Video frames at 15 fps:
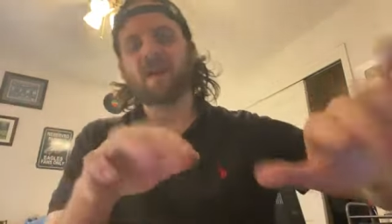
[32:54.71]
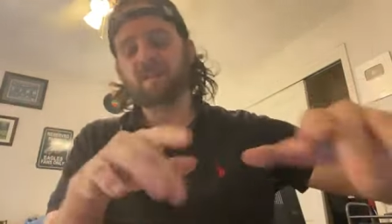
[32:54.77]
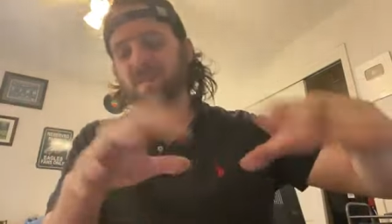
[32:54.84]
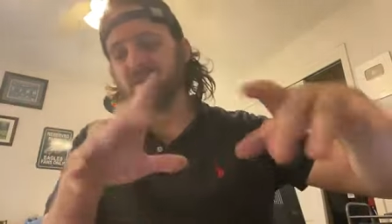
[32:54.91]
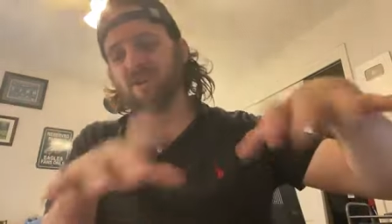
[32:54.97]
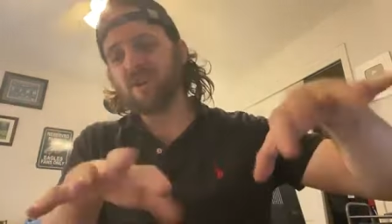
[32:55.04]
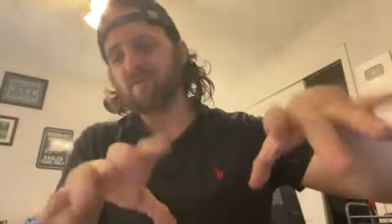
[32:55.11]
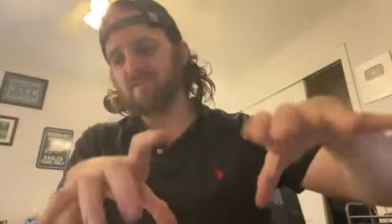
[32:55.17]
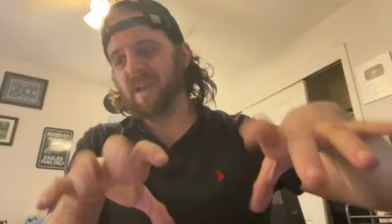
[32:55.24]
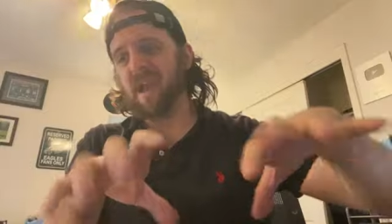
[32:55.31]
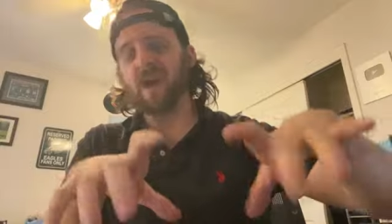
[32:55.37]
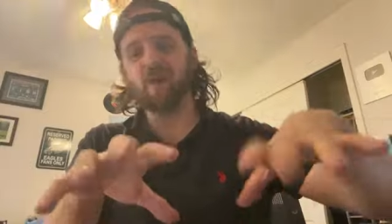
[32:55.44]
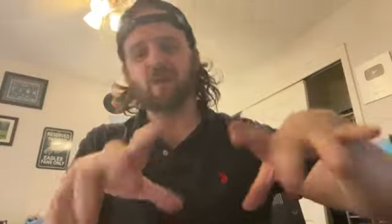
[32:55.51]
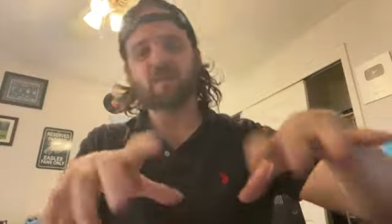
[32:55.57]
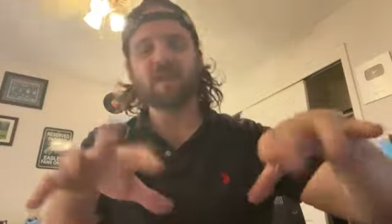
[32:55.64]
I mean, he's good at
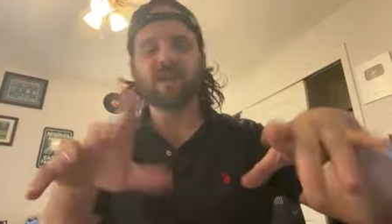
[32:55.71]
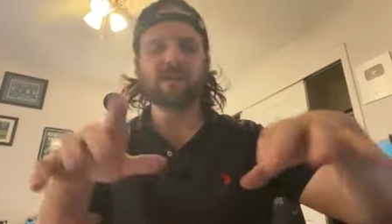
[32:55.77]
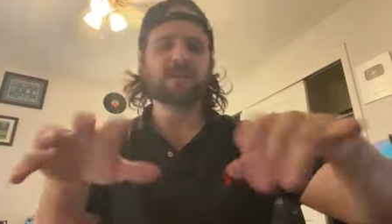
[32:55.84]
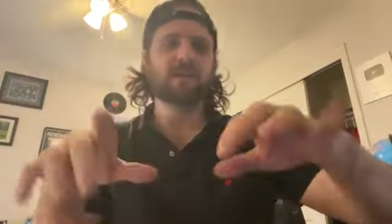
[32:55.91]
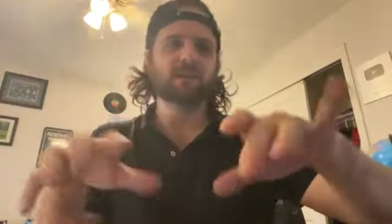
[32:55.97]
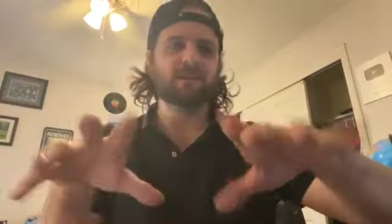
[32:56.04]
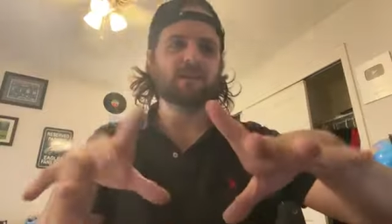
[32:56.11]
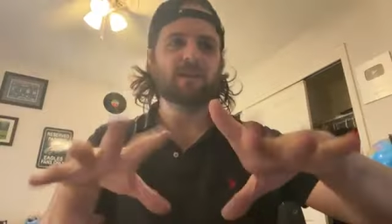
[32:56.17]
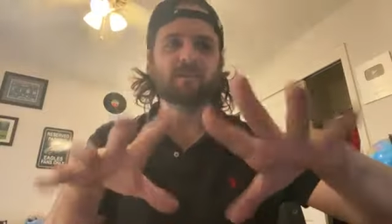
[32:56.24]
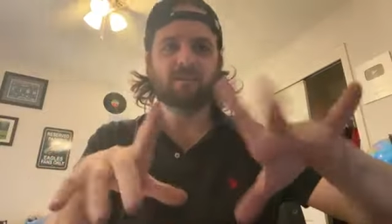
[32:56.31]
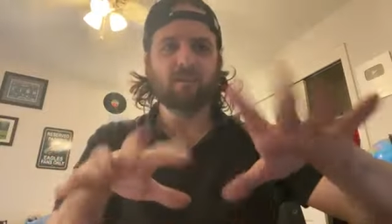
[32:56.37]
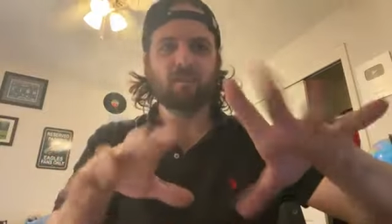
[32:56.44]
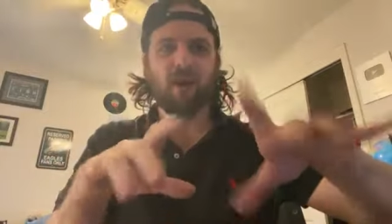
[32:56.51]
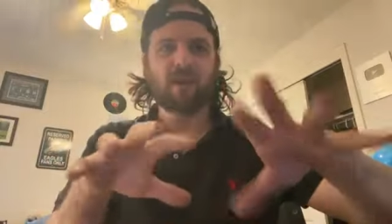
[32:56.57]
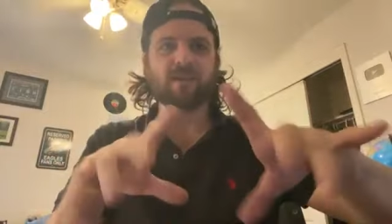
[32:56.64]
piano. I guess that's it. He's
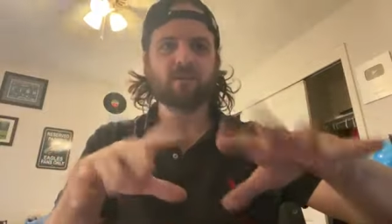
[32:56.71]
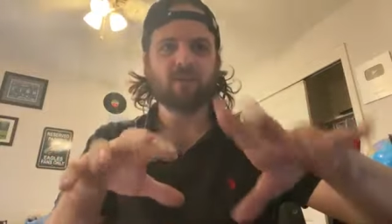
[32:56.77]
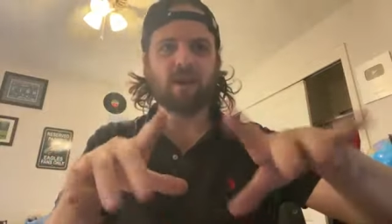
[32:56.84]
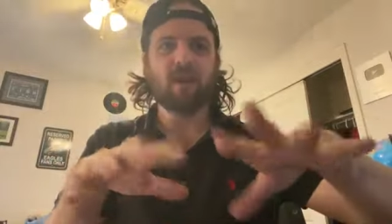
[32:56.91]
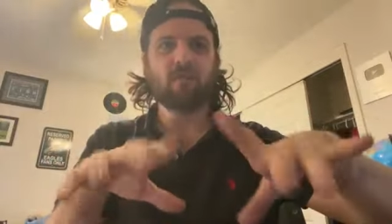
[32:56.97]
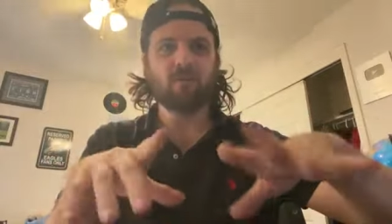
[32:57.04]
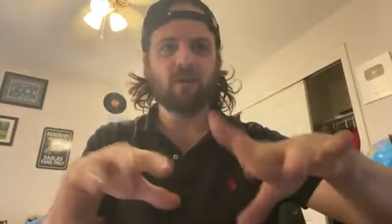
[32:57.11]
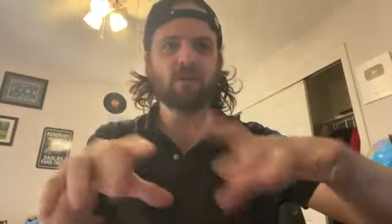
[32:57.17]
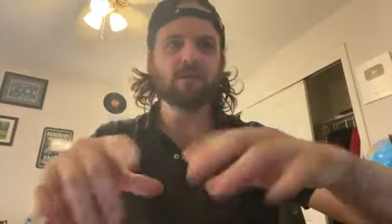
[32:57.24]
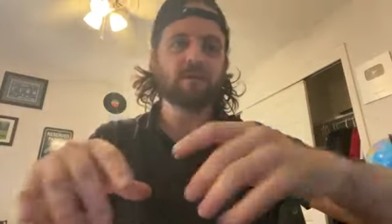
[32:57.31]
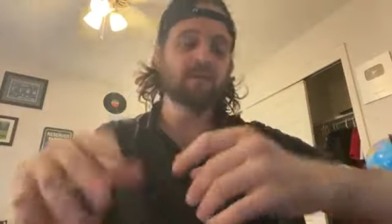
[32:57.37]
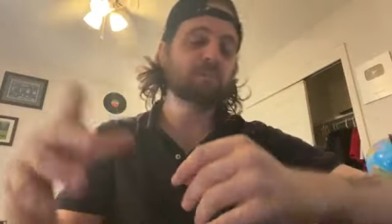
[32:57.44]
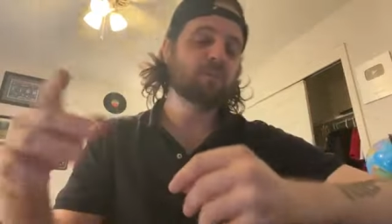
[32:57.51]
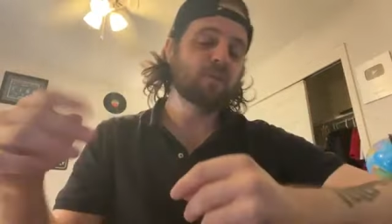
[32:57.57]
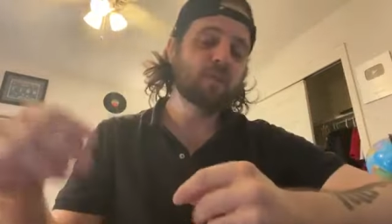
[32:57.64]
been practicing piano for a long time.
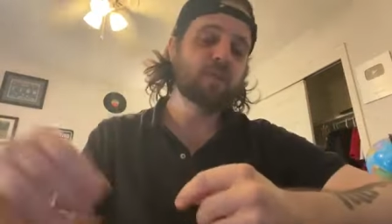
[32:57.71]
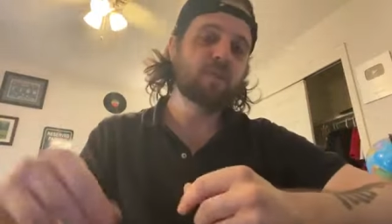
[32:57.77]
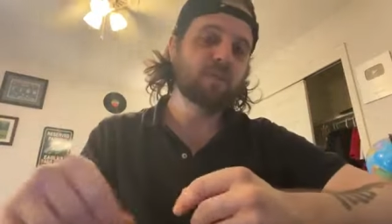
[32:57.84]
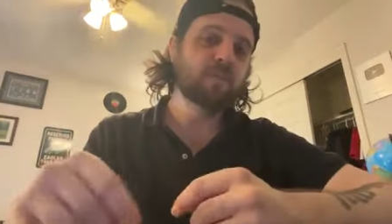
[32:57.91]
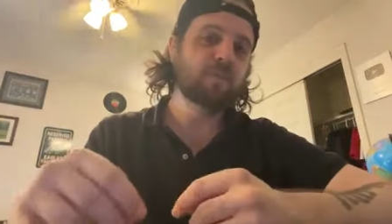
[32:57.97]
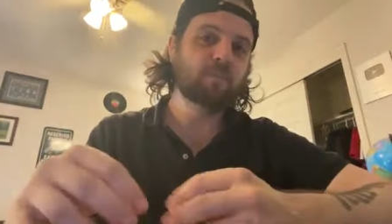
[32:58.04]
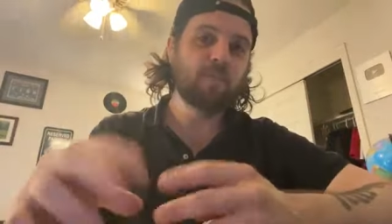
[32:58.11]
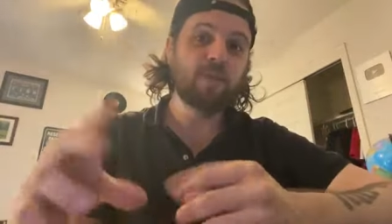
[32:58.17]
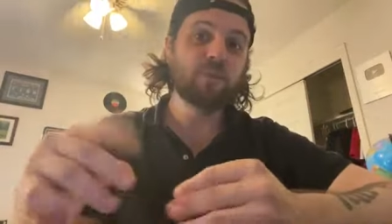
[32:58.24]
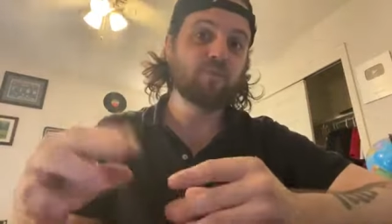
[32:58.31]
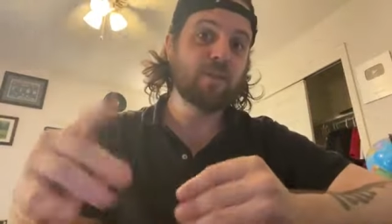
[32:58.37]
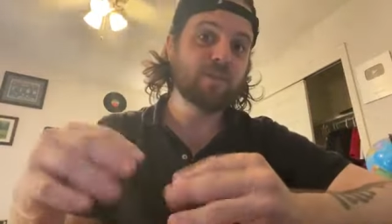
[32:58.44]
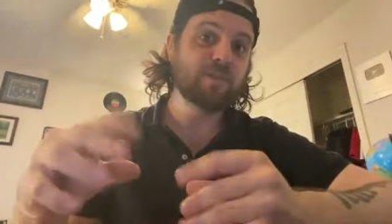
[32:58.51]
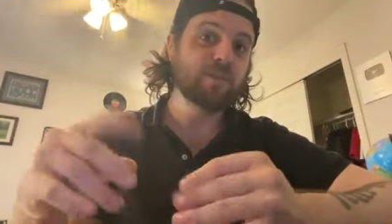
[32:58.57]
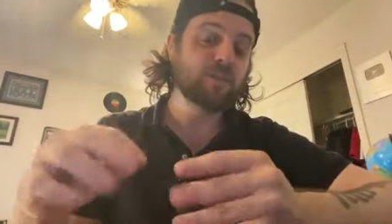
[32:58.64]
He's pretty. He just
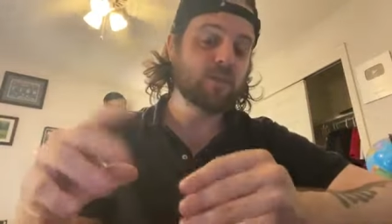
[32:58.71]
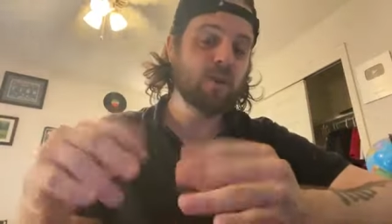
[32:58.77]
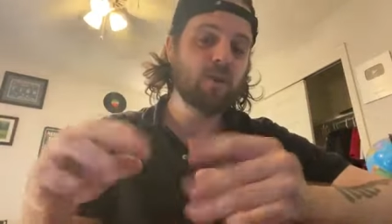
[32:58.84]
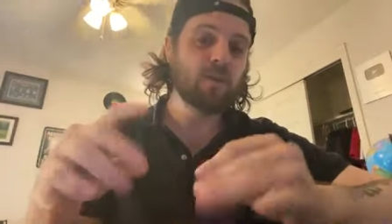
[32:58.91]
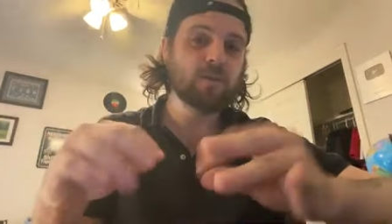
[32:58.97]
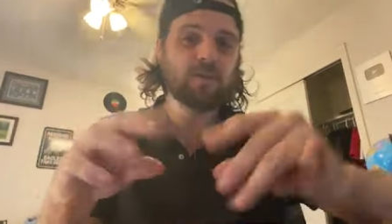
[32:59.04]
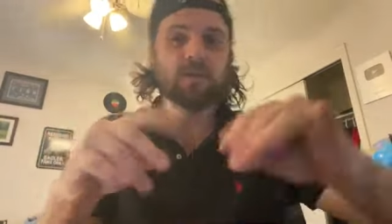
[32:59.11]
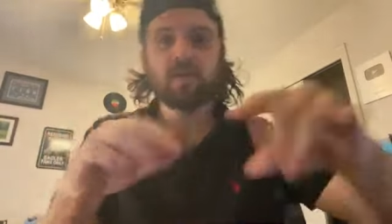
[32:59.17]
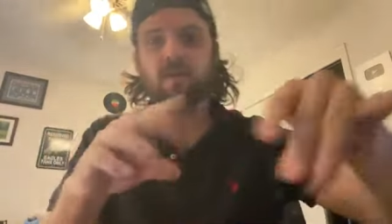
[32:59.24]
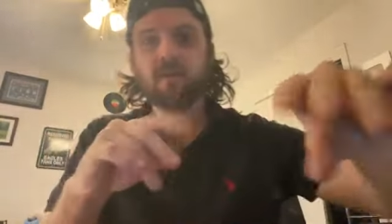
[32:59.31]
writes the songs.